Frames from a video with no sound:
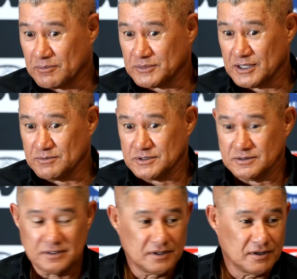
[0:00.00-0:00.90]
teams
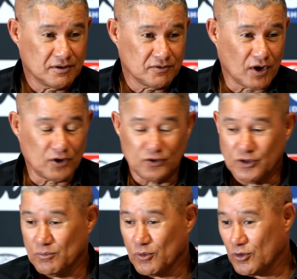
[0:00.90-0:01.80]
value
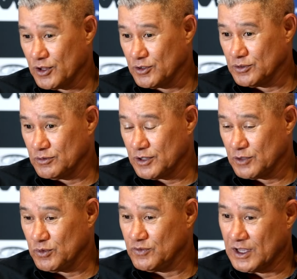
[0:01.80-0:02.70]
them more than
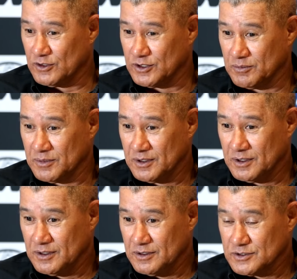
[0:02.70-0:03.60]
we value them.
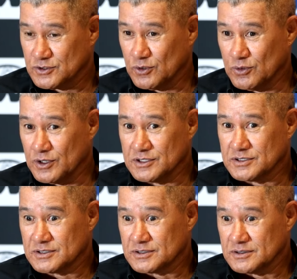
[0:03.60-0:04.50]
So
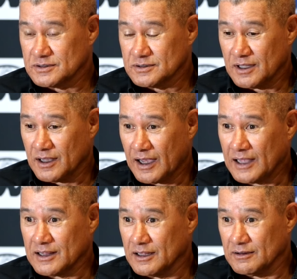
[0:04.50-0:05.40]
it's,
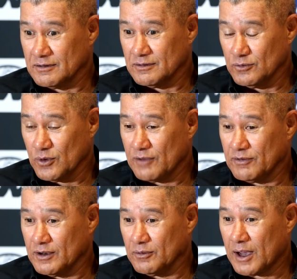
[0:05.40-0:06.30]
I think,
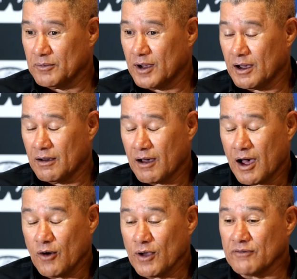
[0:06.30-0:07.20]

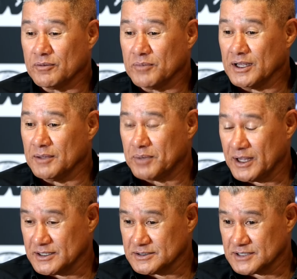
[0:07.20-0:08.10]
however many
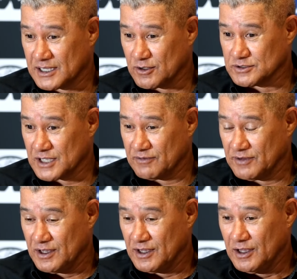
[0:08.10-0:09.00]
players Sundowns
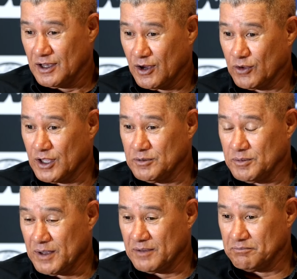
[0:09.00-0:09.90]
have,
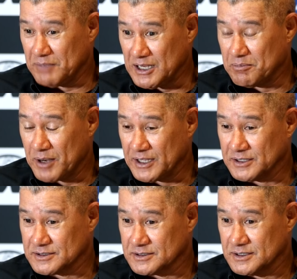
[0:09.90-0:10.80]
many
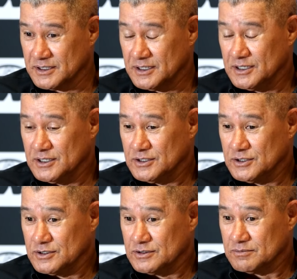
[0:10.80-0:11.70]
players
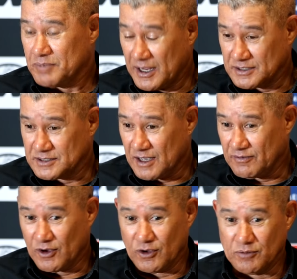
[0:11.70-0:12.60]
Pirates
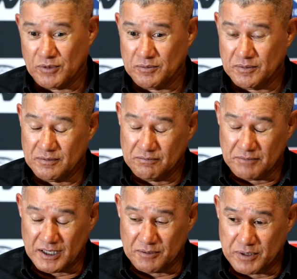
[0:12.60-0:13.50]
have, however
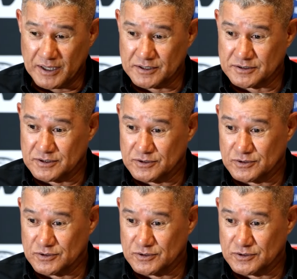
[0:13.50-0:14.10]
many players